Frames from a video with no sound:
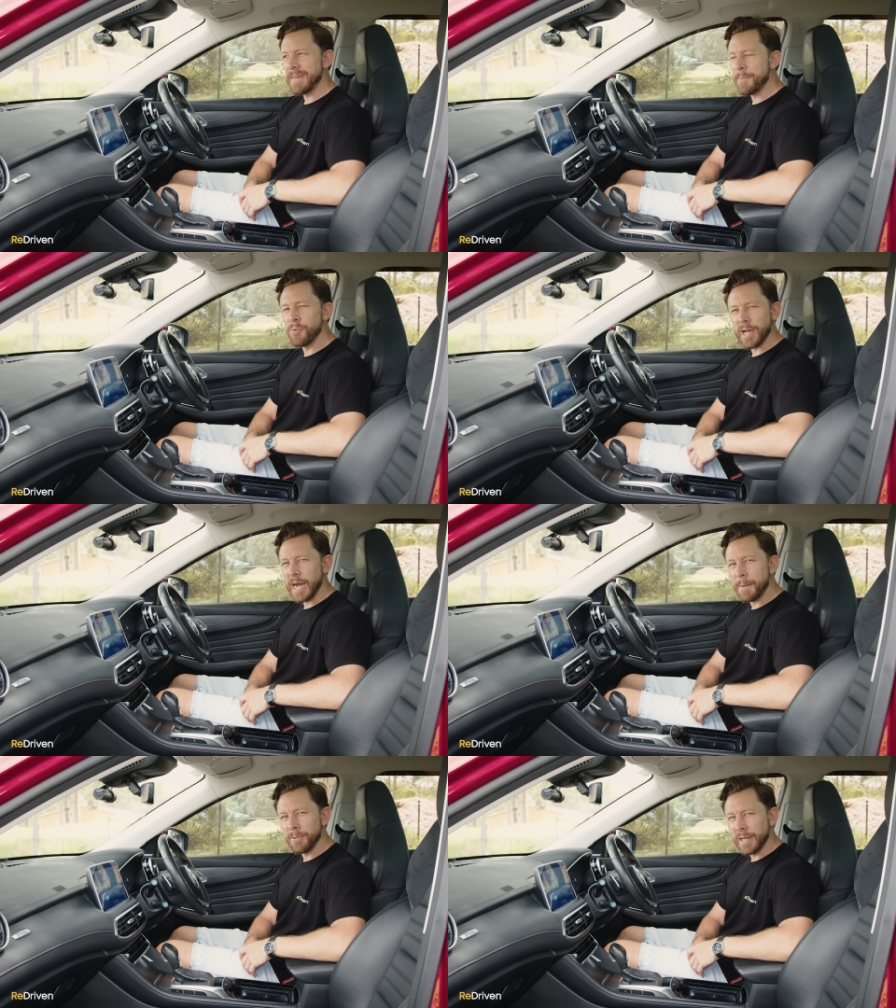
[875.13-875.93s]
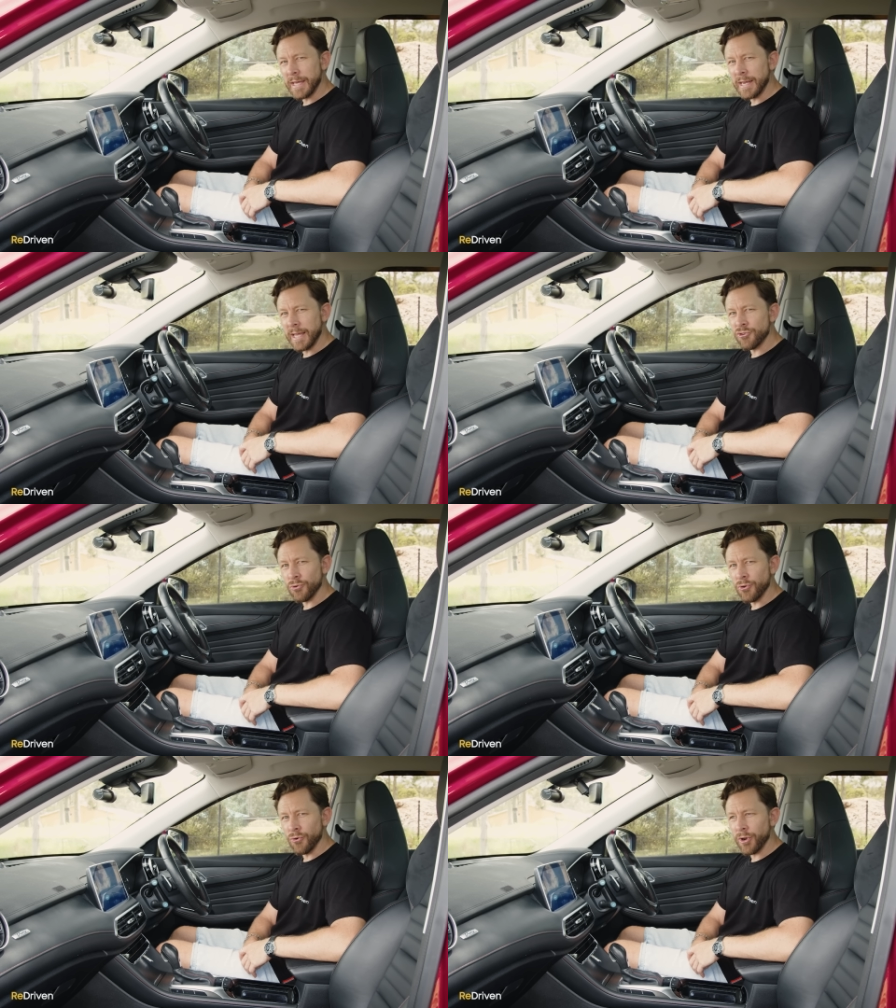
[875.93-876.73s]
Apple CarPlay and
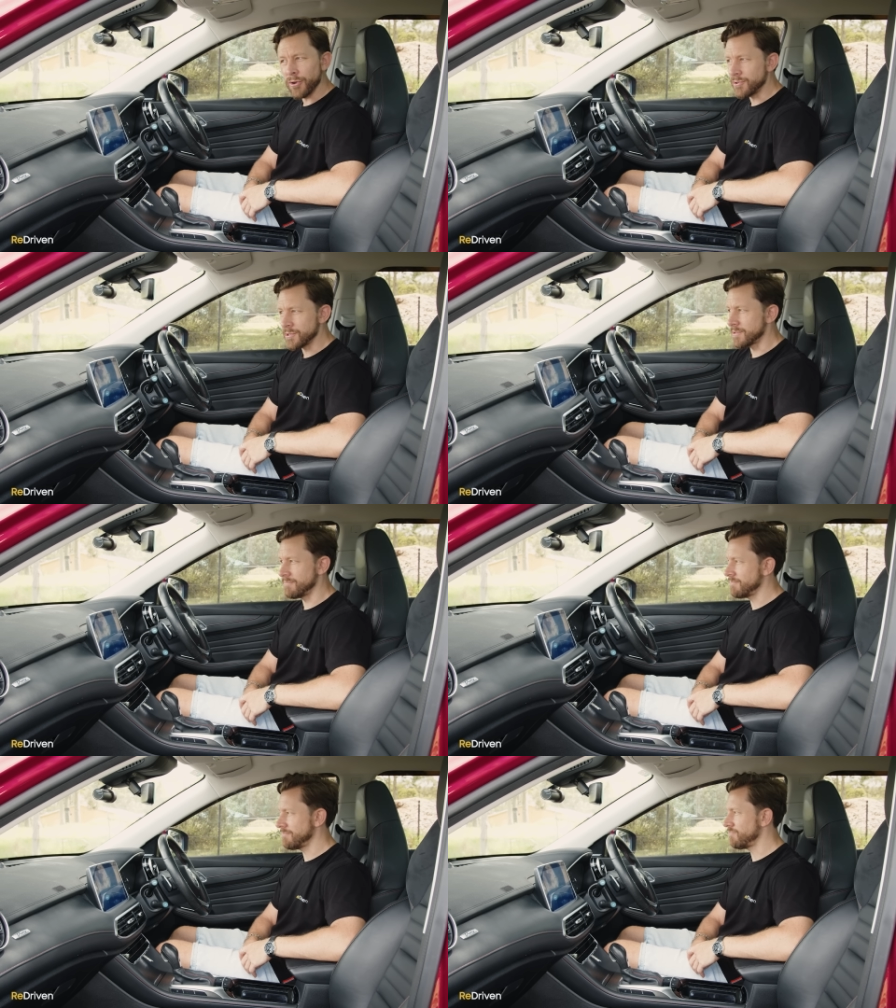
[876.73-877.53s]
Android Auto just